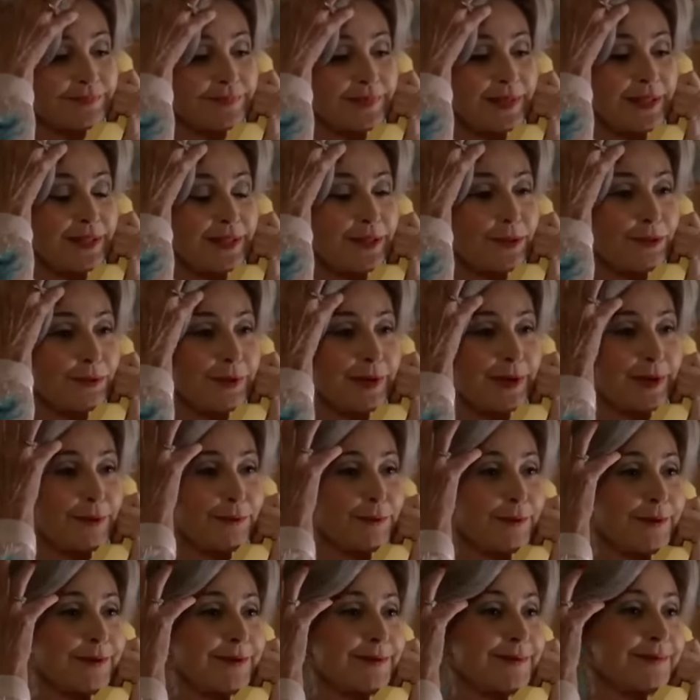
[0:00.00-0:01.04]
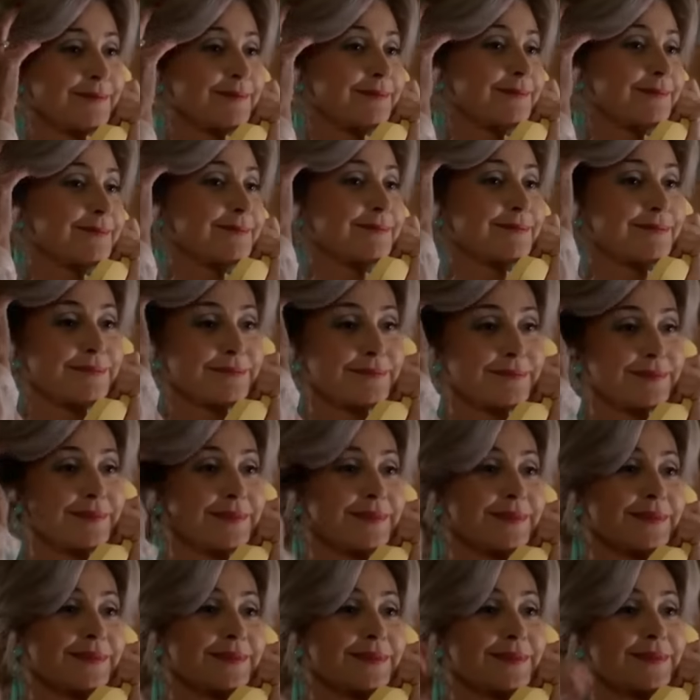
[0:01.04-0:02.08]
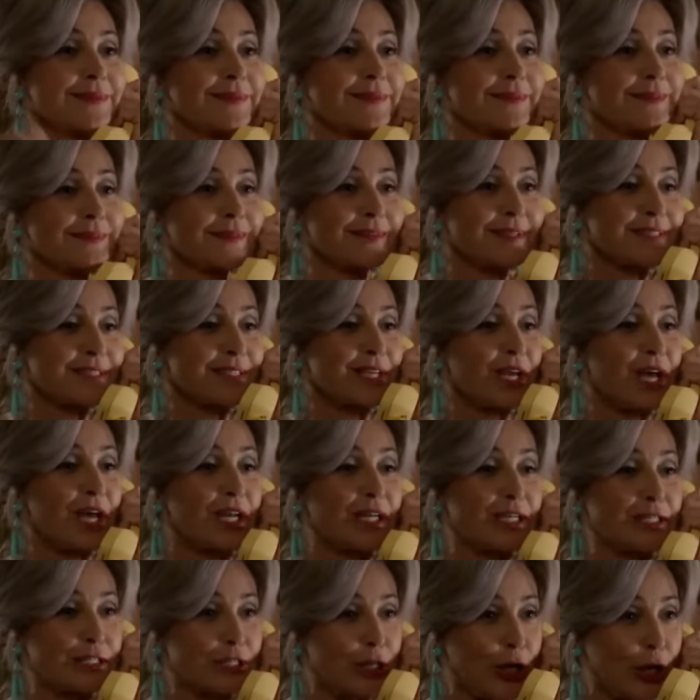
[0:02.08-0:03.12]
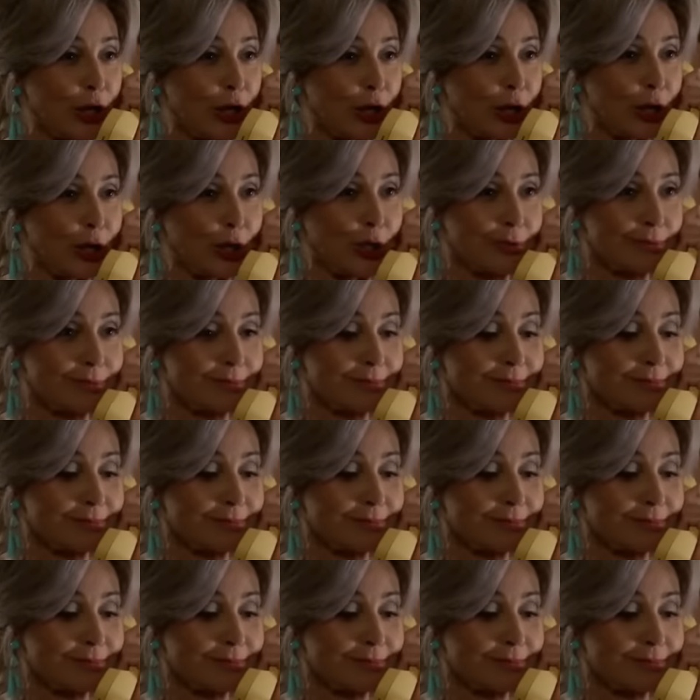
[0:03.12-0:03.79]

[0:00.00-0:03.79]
Hello, Ira. It's Connie Tucker.